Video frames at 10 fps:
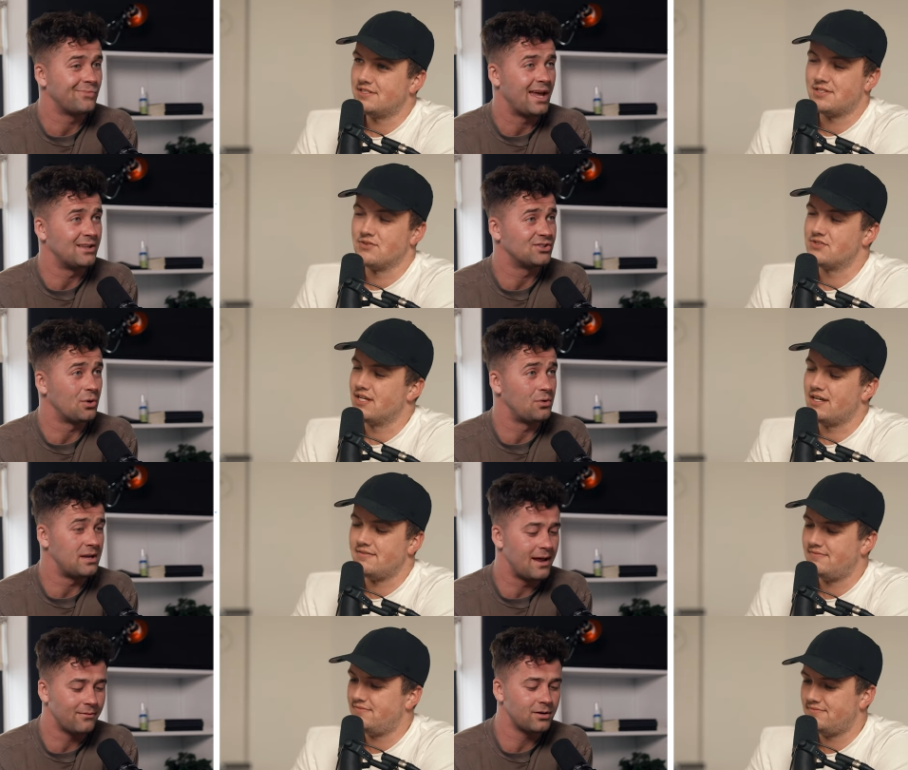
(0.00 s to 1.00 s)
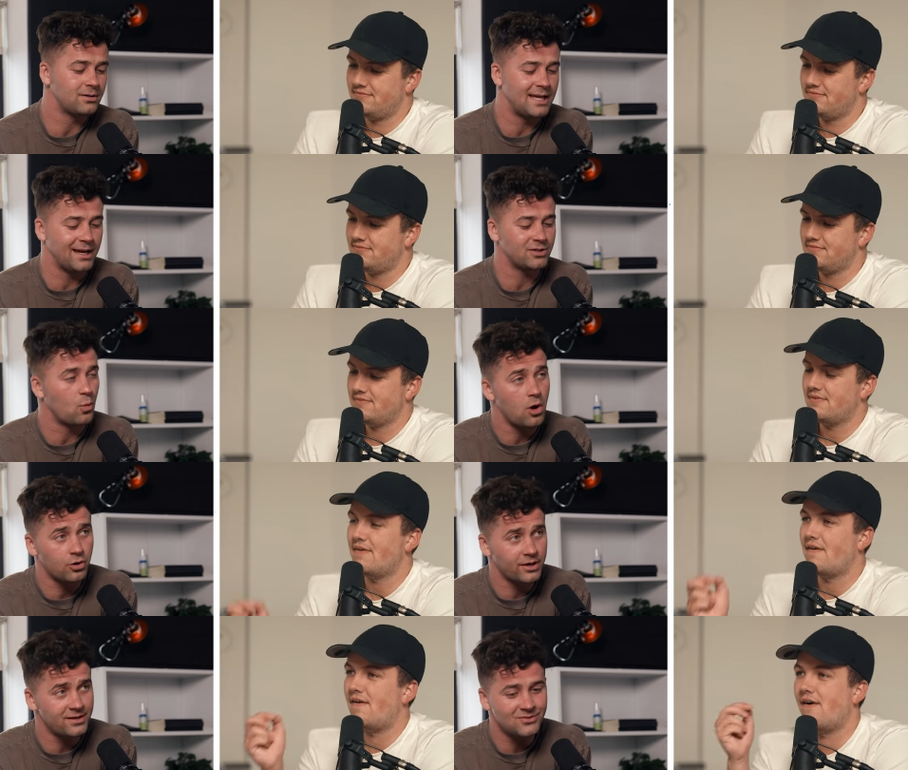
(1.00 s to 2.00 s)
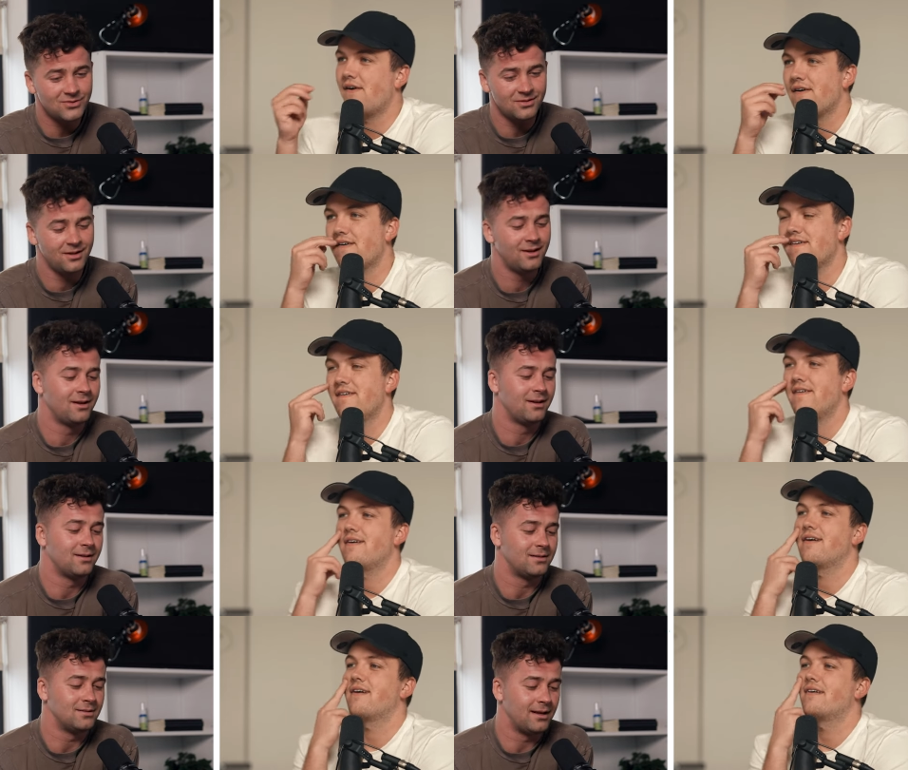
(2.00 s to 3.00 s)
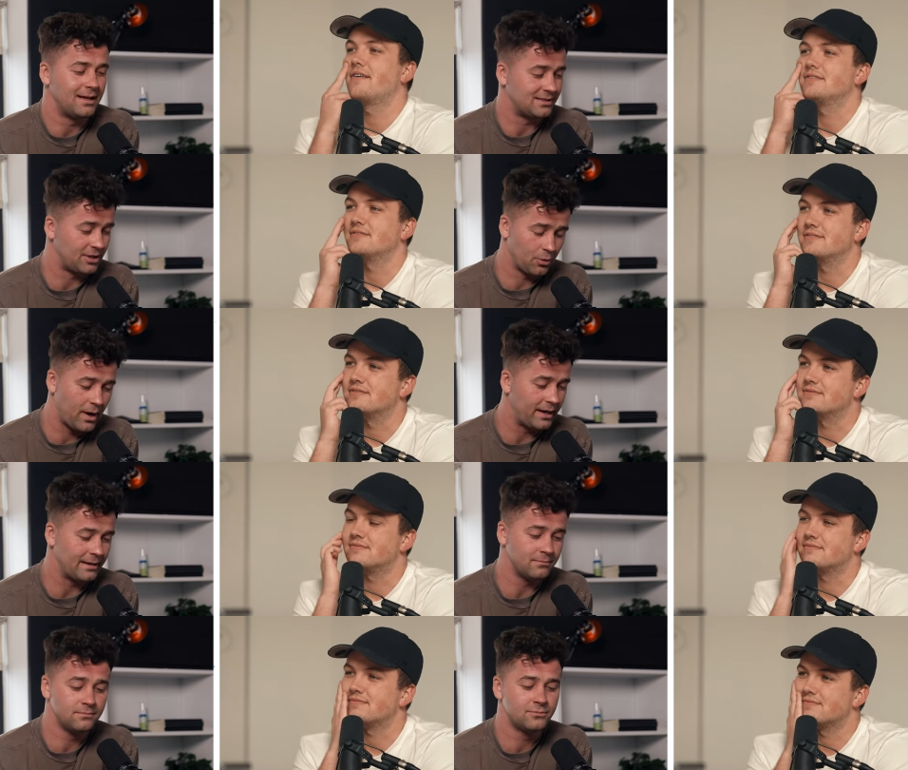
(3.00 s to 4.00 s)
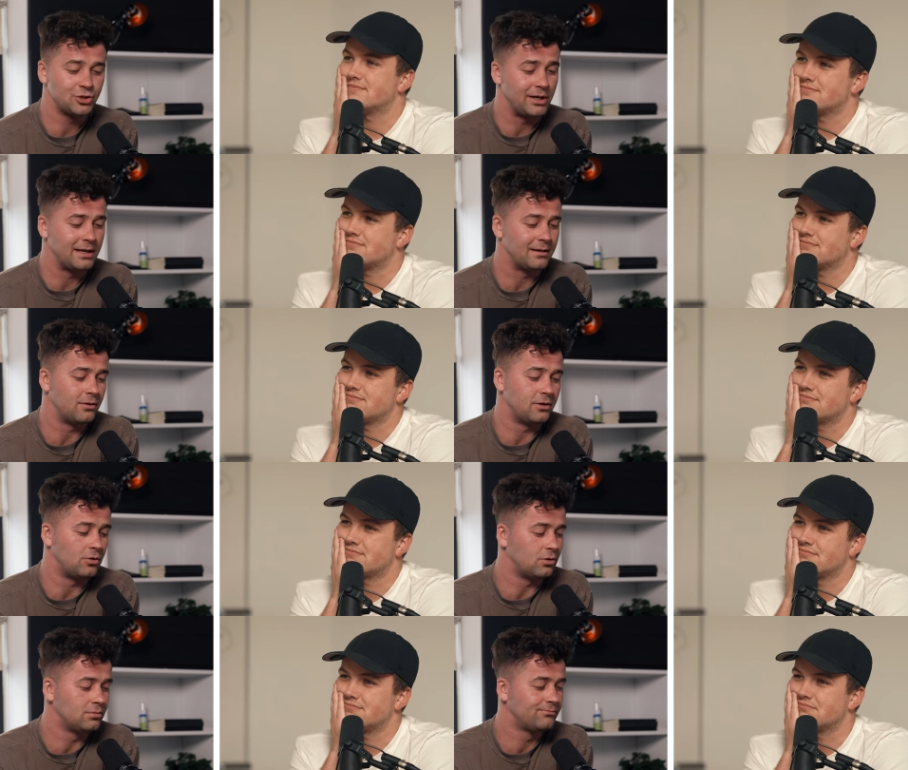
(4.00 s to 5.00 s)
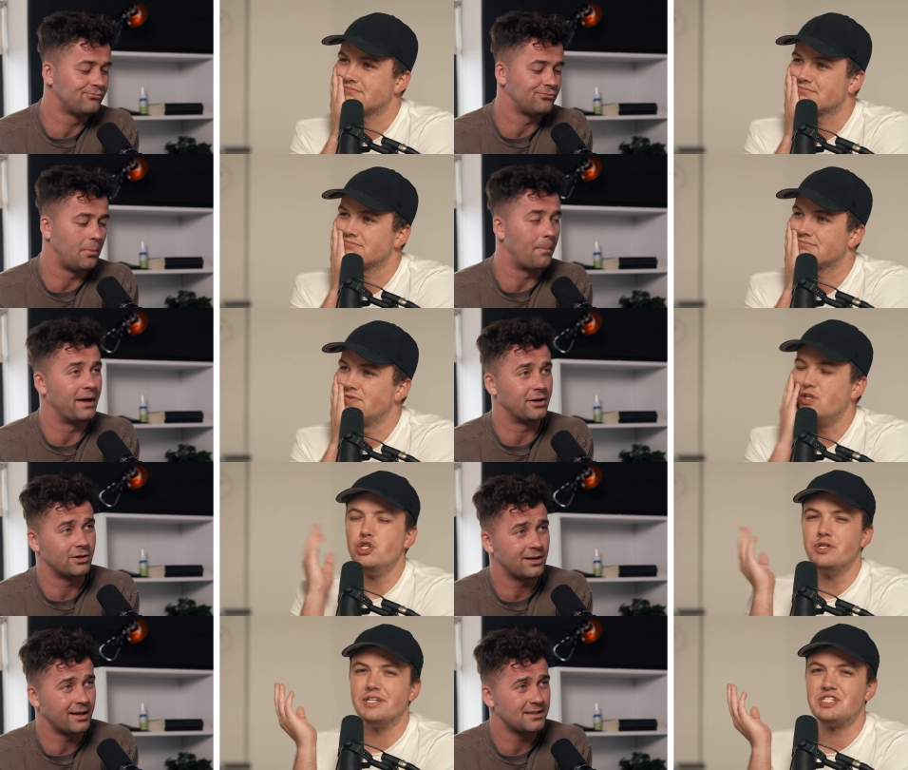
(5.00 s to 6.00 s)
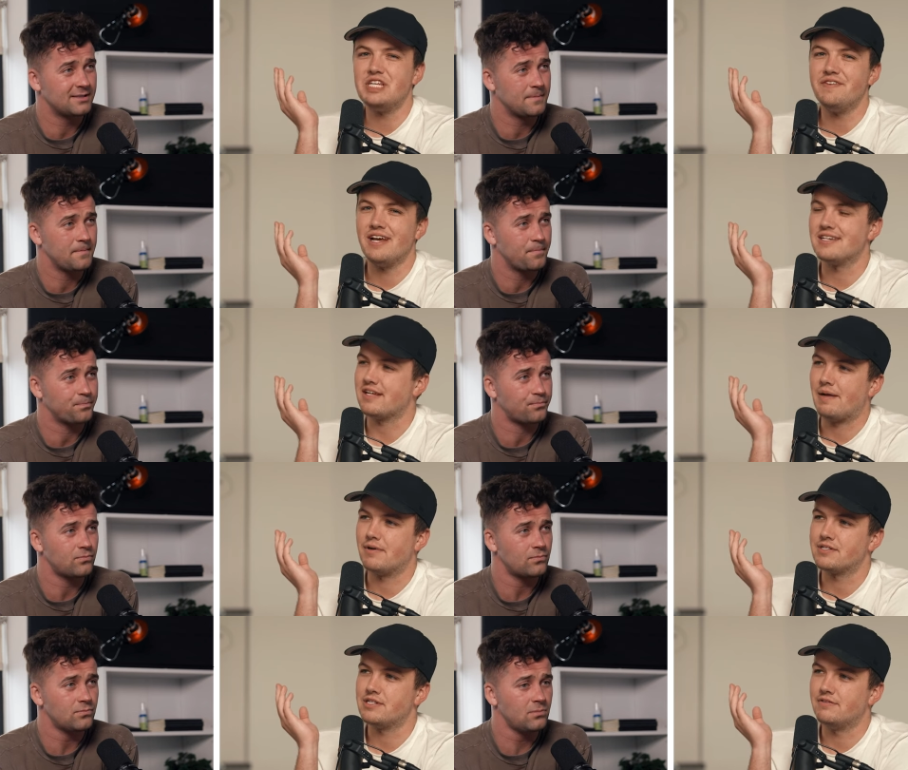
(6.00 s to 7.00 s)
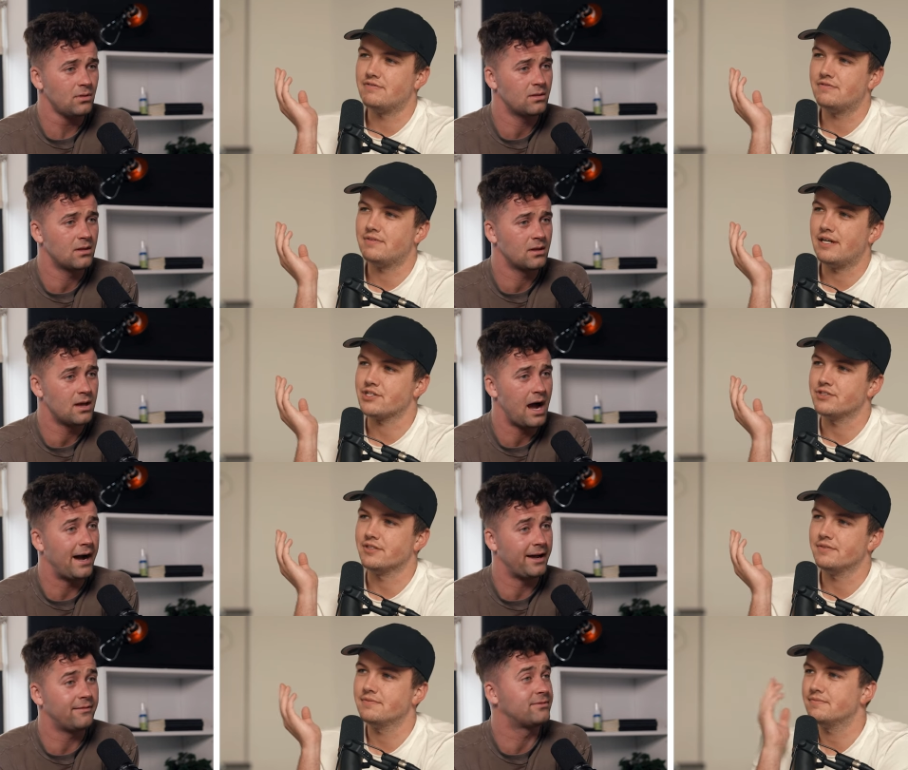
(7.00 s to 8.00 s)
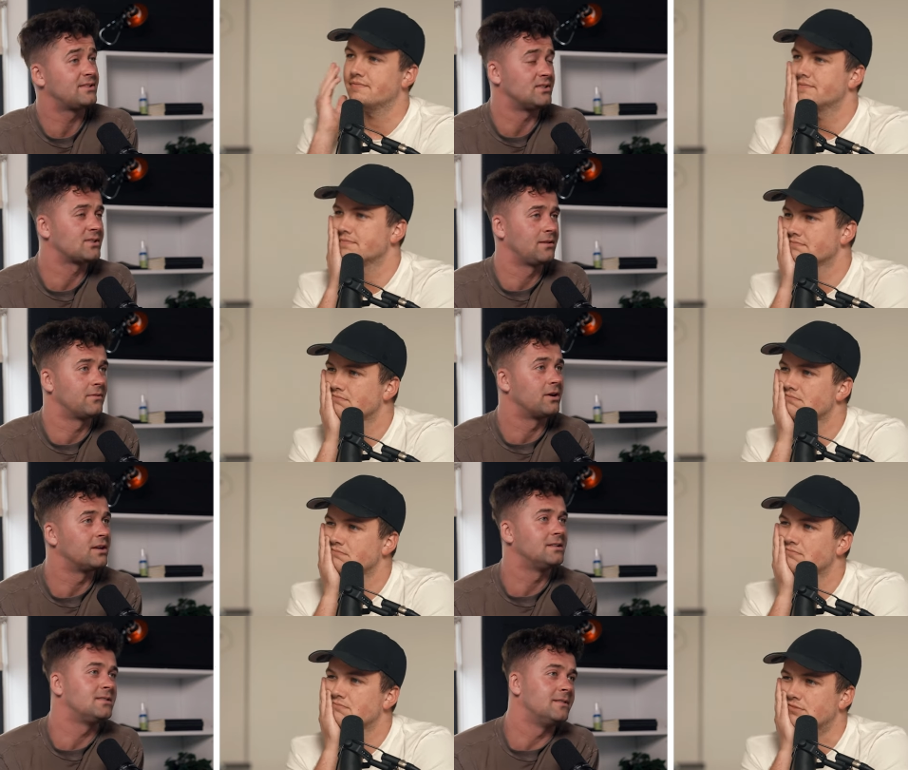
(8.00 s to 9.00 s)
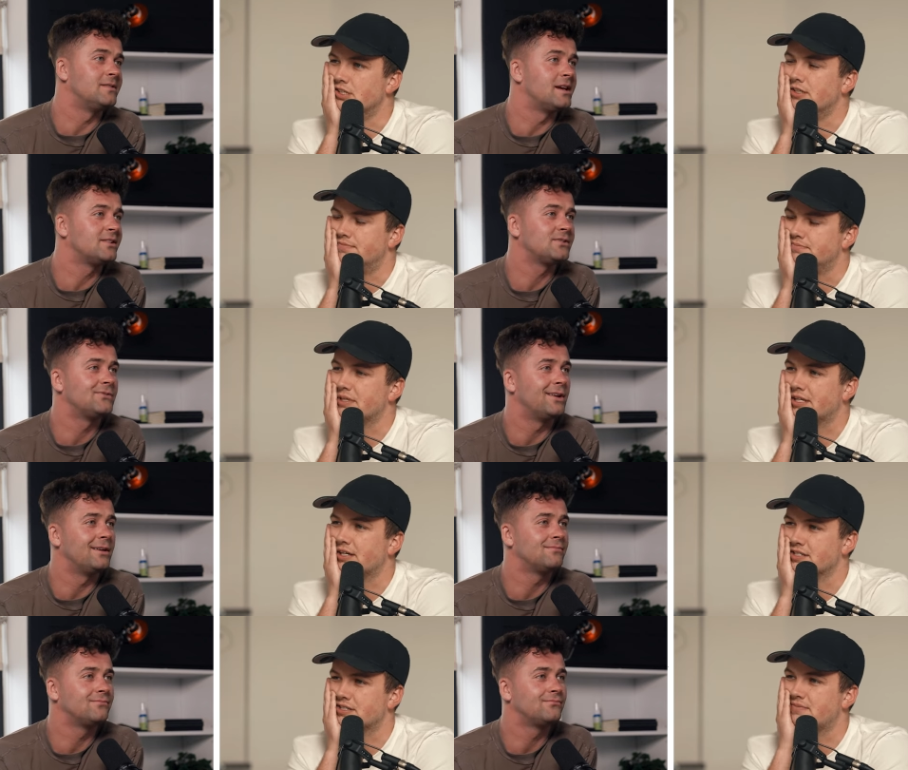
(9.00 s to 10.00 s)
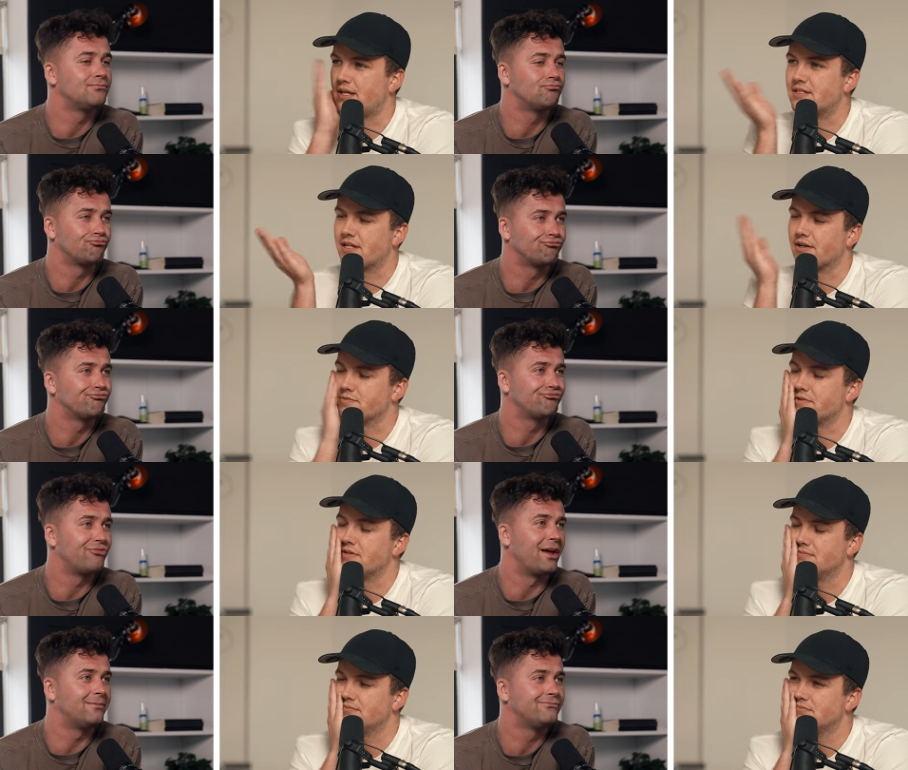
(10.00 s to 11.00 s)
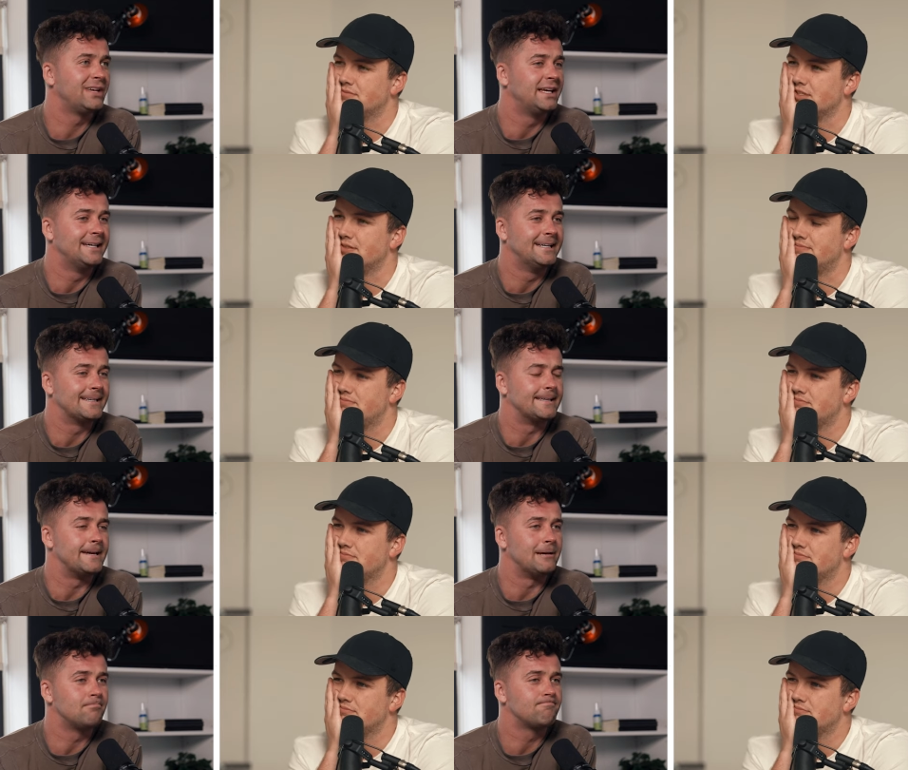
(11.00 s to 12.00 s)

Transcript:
Speaker 1: So and sad. so never take it to Walgreens. It's your wedding. Treat it a little better. Usually a
Speaker 2: CVS guy myself, actually. I've
Speaker 1: since converted to CVS yeah, because yeah. that scares me. Yeah. Yeah. Yeah.